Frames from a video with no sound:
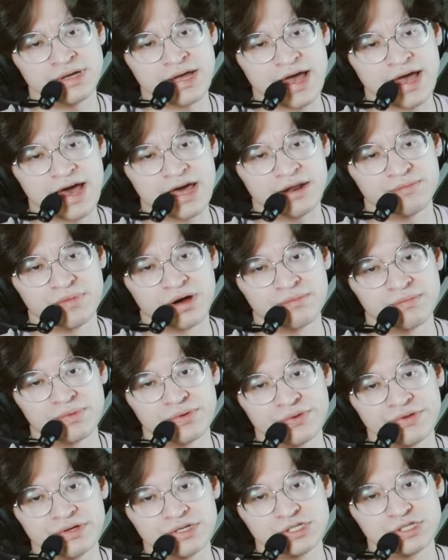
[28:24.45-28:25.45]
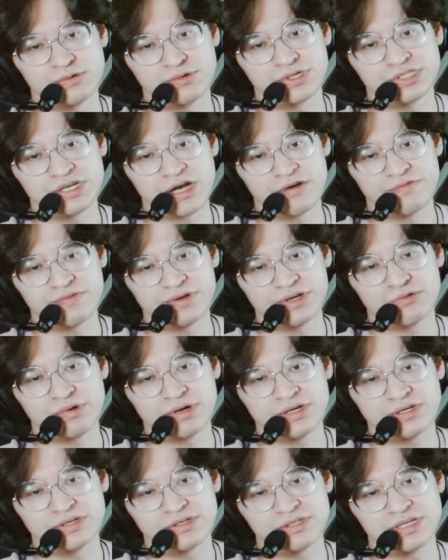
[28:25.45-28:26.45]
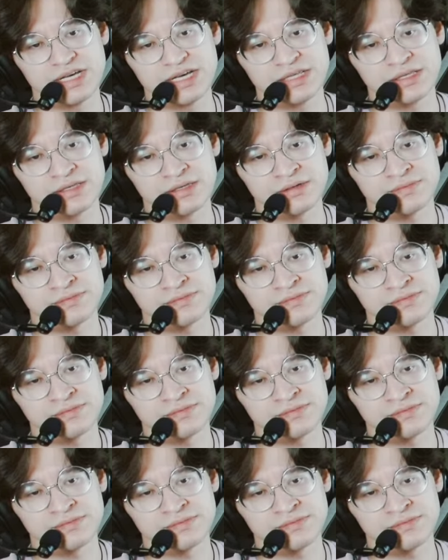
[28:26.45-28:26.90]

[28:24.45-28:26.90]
Anna mumbled to herself and gritted her teeth.